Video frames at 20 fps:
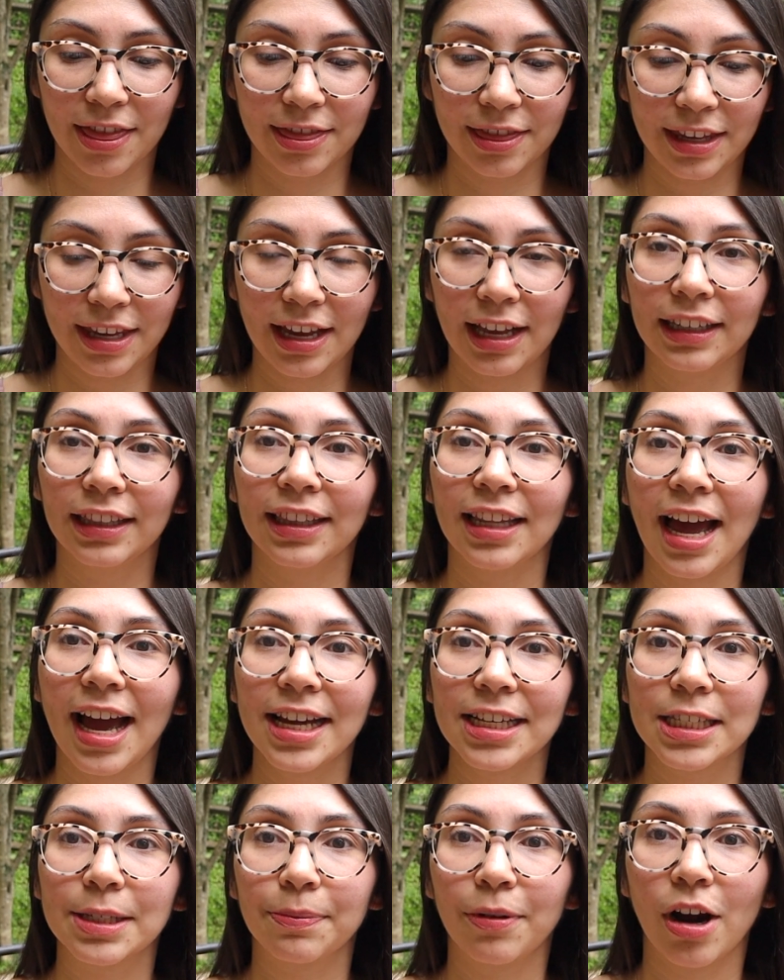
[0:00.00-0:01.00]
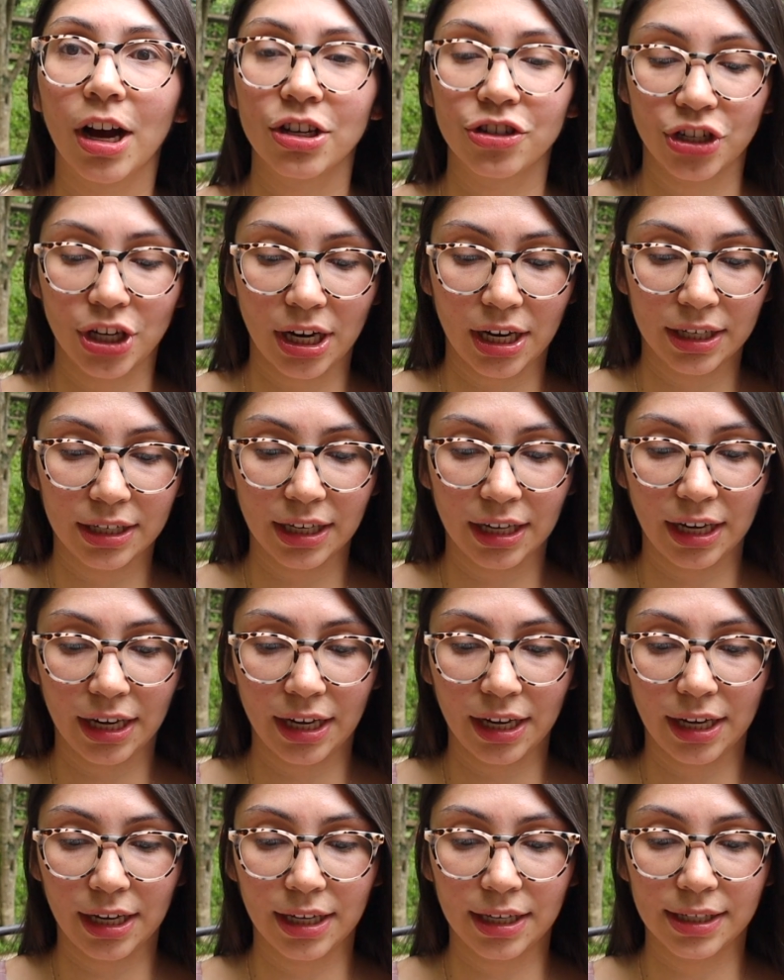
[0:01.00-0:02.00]
The last project
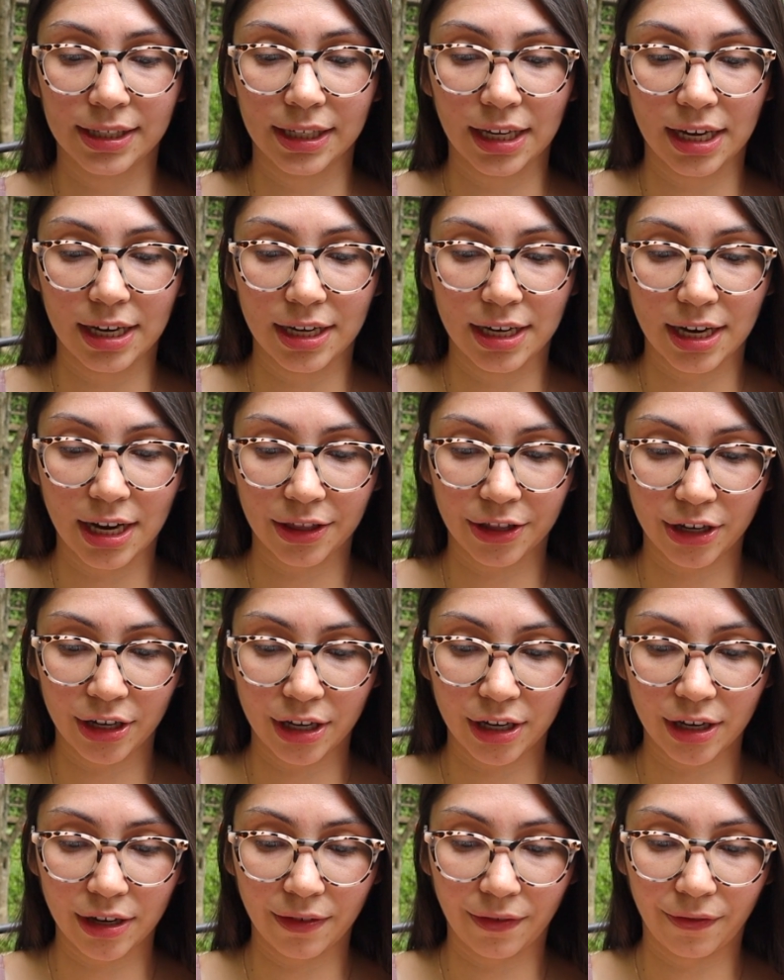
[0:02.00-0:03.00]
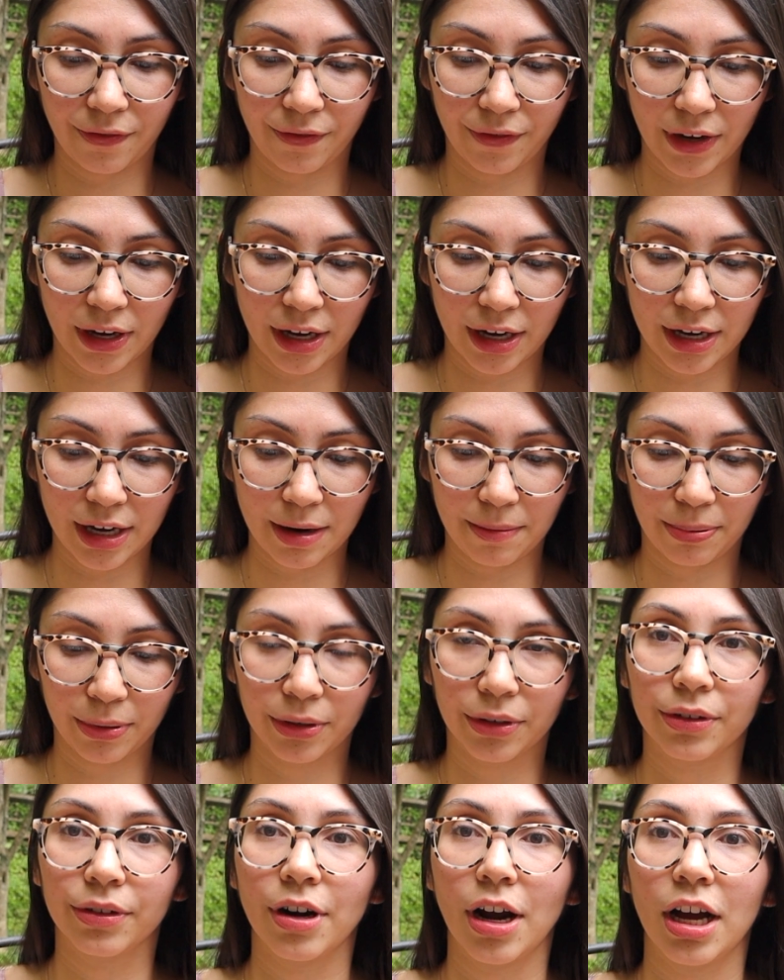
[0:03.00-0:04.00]
is another fun
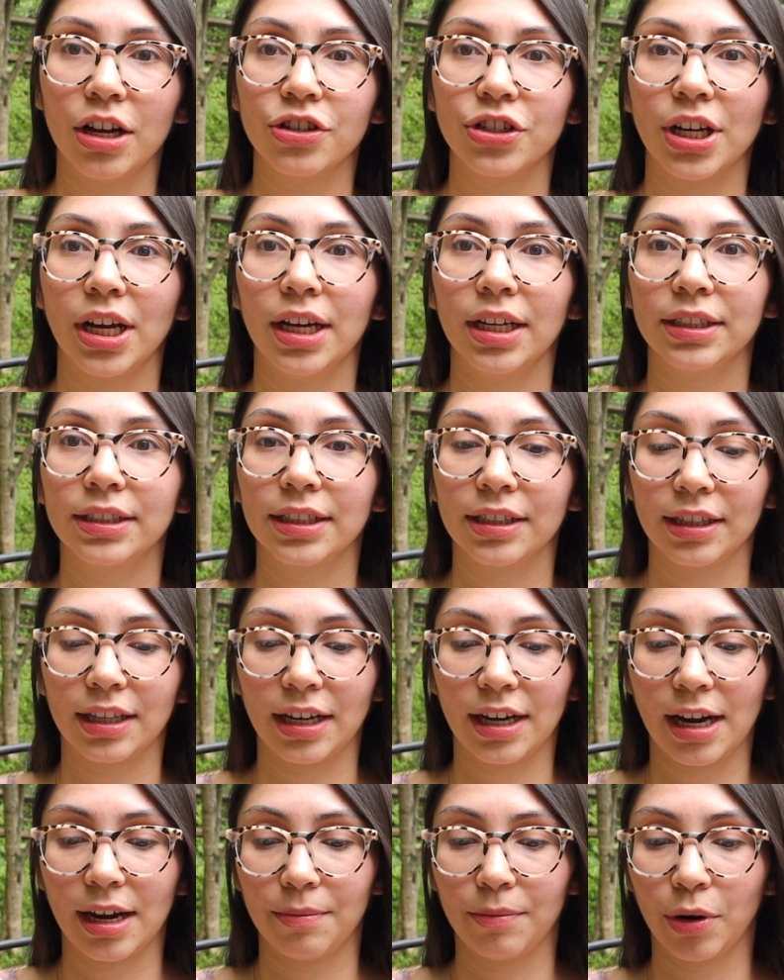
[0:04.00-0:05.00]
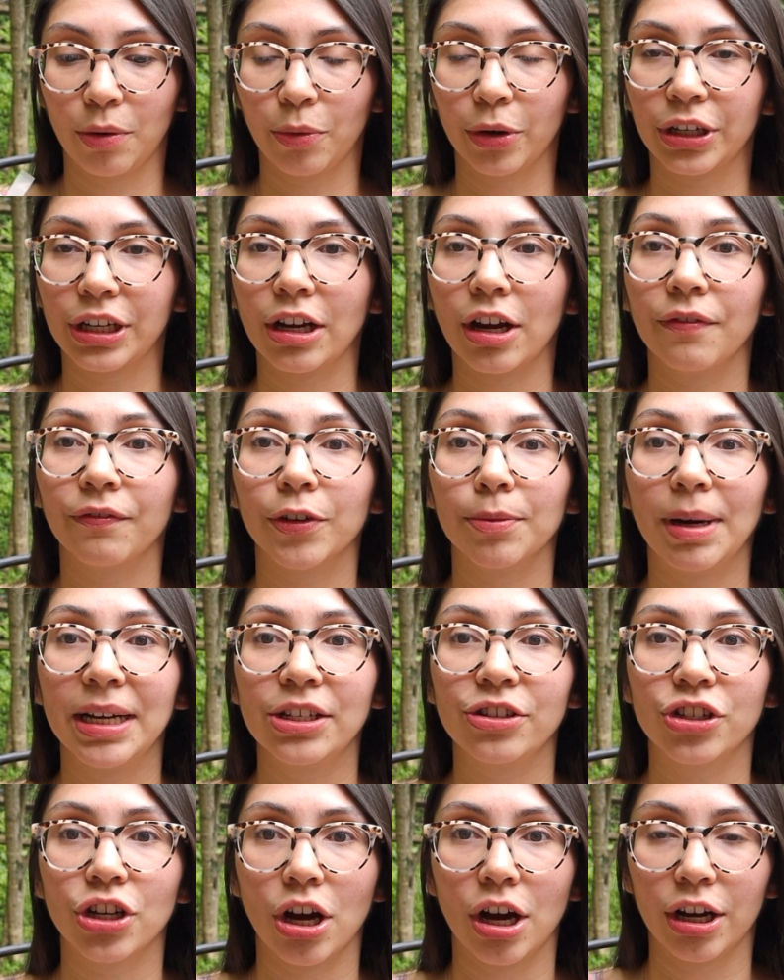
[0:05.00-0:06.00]
project that I'm working on for my
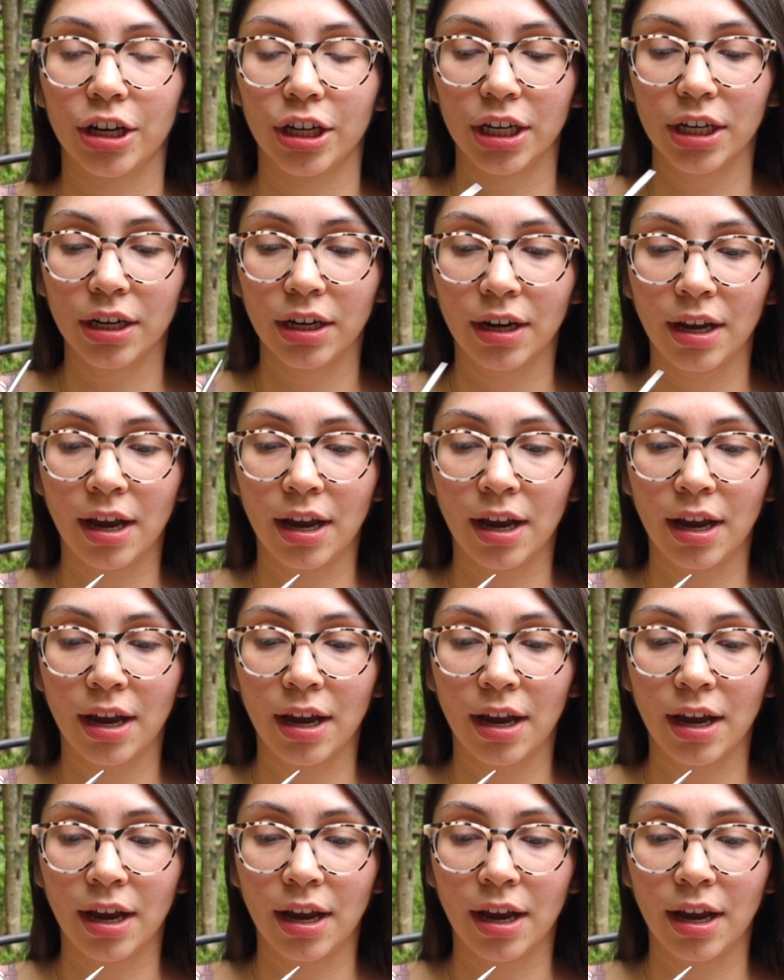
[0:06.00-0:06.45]
daughter.